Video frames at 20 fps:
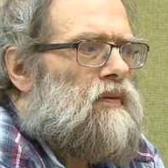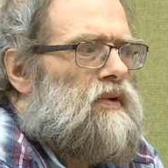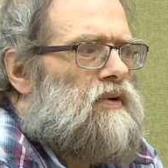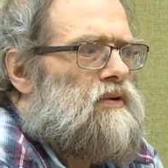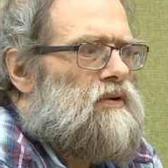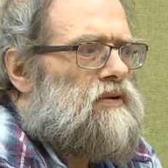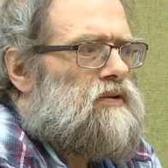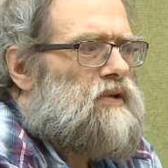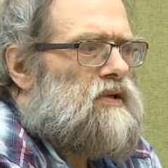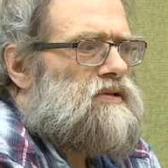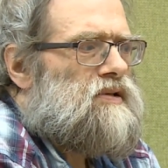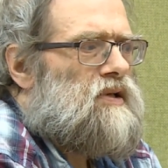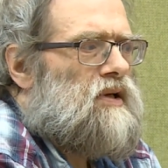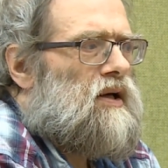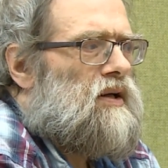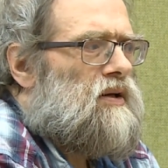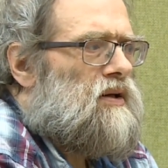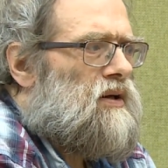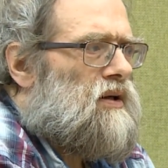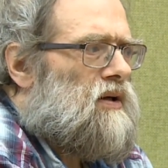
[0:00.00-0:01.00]
you know, that's
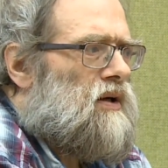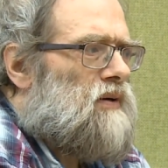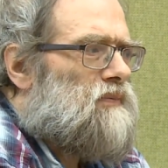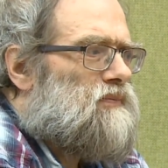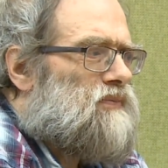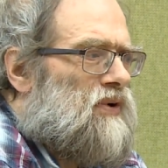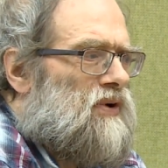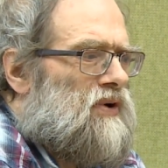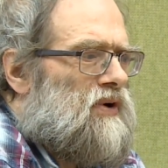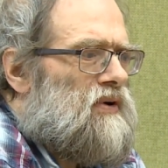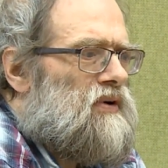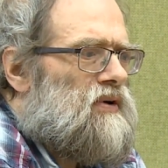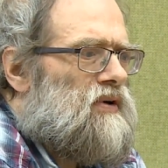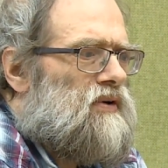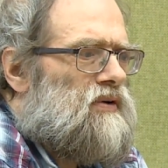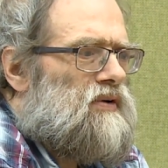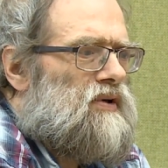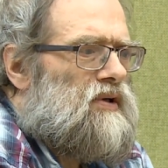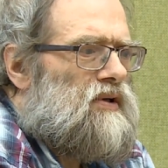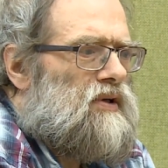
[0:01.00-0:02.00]
like a, a
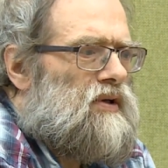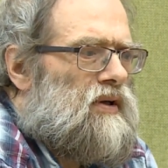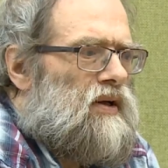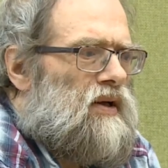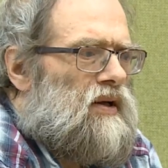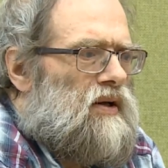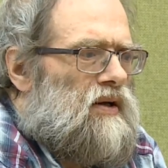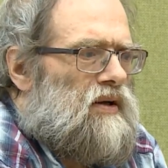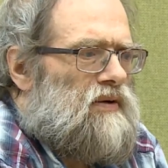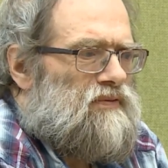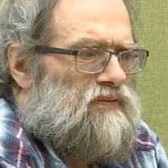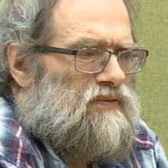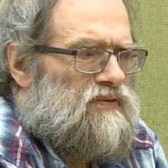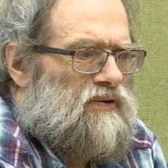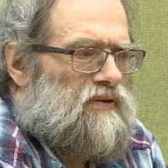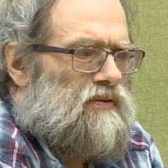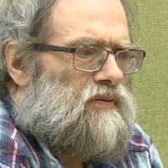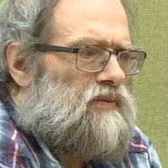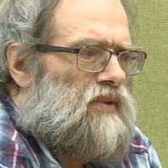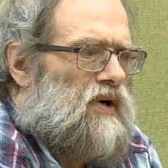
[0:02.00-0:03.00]
burglary
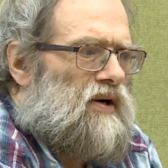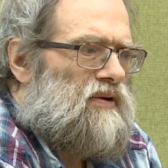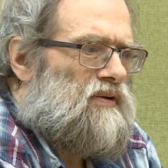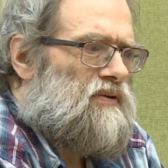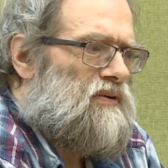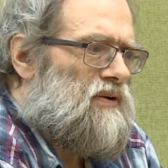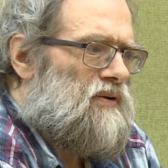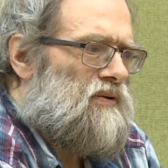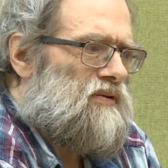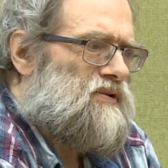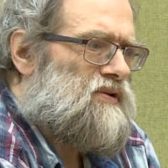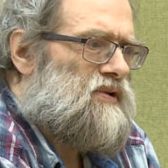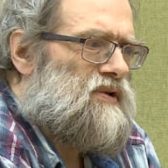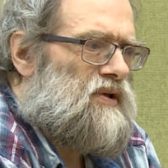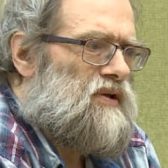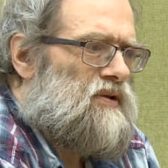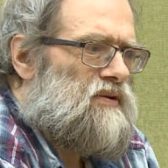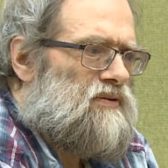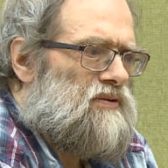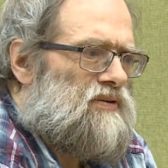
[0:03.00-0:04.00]
from
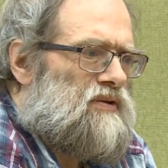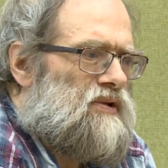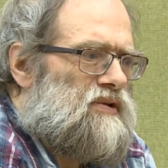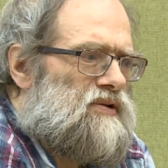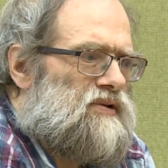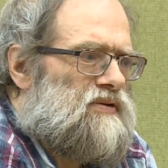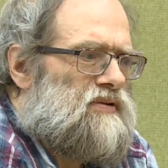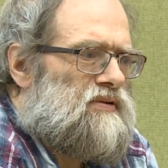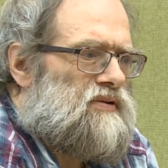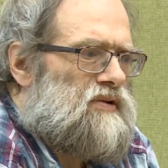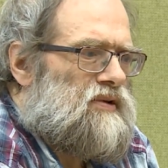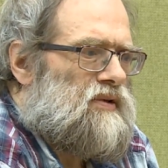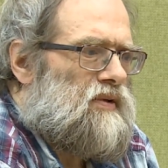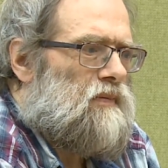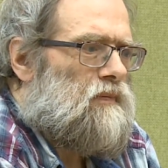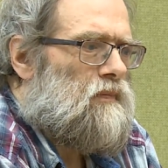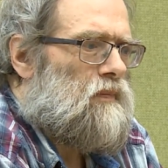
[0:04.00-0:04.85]
mythology into history.